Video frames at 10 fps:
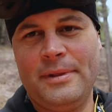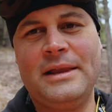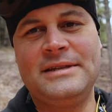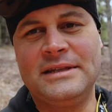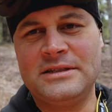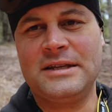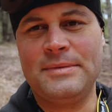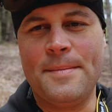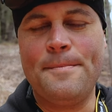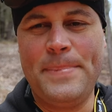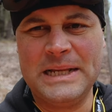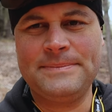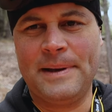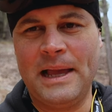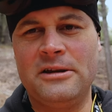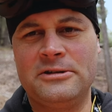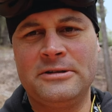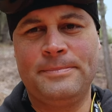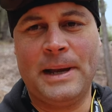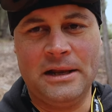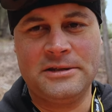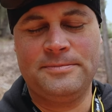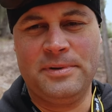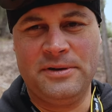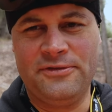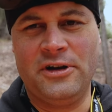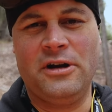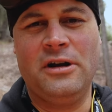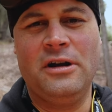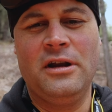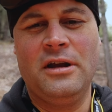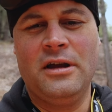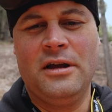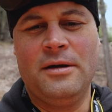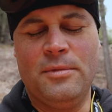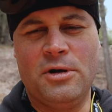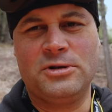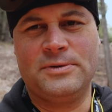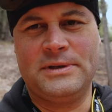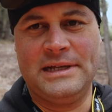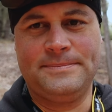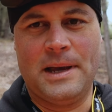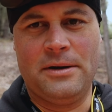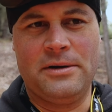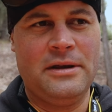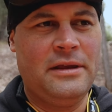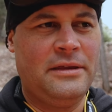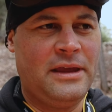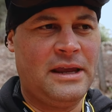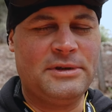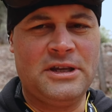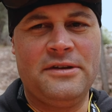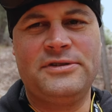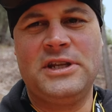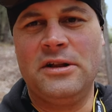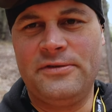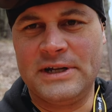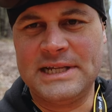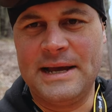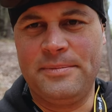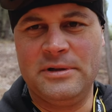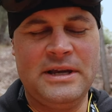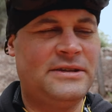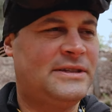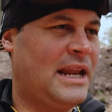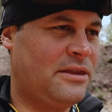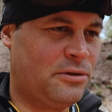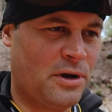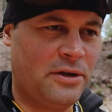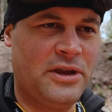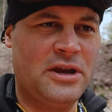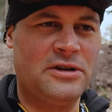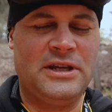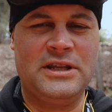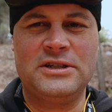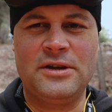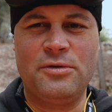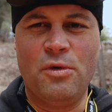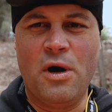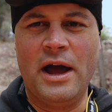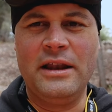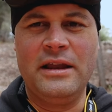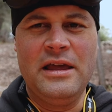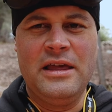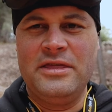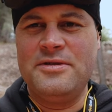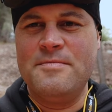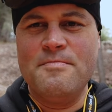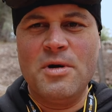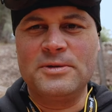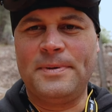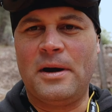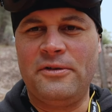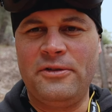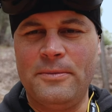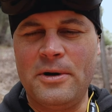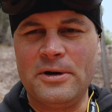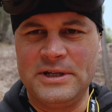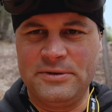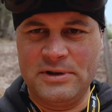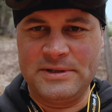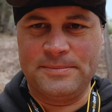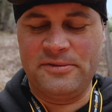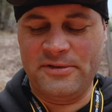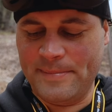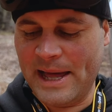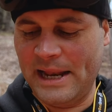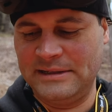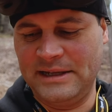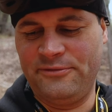Listen, some of the best pilots, pilots prefer motors with less power. Think of Steele for example. He said it throughout the years. He doesn't want the most powerful motors. He wants the perfect balance.